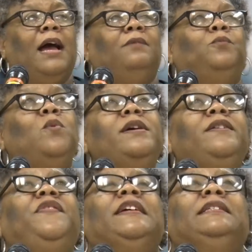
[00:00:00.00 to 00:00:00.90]
One
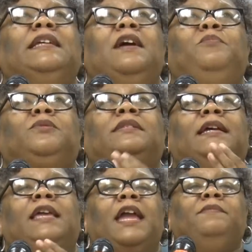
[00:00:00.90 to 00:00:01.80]
of the examples
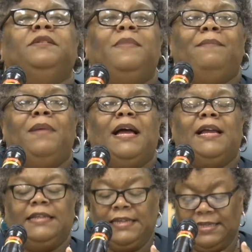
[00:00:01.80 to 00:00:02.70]
that came to my
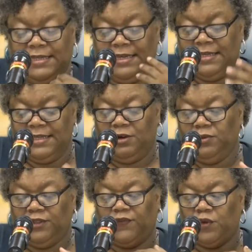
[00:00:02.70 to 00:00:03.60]
mind in
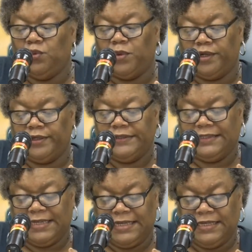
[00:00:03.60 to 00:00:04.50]
those few
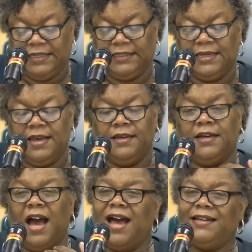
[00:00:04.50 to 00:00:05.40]
words is
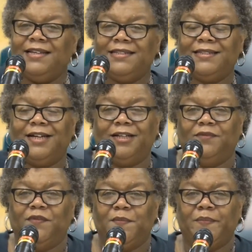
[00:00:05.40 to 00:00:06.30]
God is
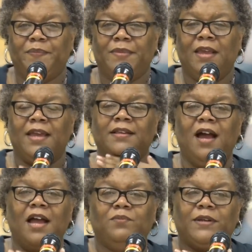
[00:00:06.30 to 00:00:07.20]
love, and
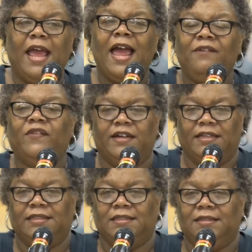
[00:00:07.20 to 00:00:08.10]
God would have
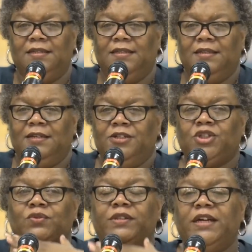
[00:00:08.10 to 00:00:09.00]
us
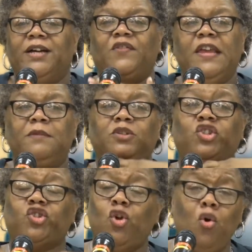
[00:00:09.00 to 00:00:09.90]
to love Him
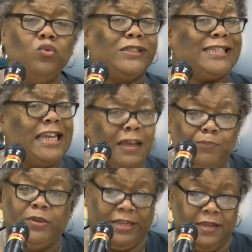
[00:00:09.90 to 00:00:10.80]
so
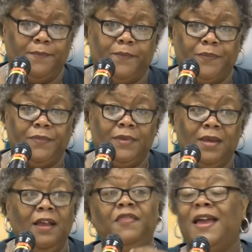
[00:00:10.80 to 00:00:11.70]
deeply
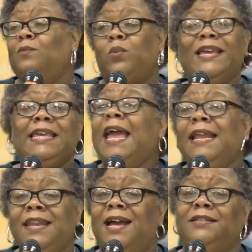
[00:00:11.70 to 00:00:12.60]
that we
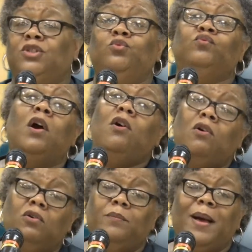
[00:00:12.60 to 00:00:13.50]
cannot do
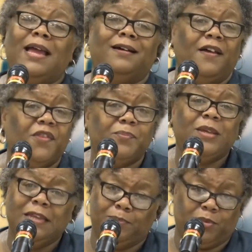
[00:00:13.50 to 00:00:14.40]
wrong by other
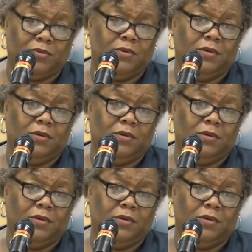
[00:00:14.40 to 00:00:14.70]
people.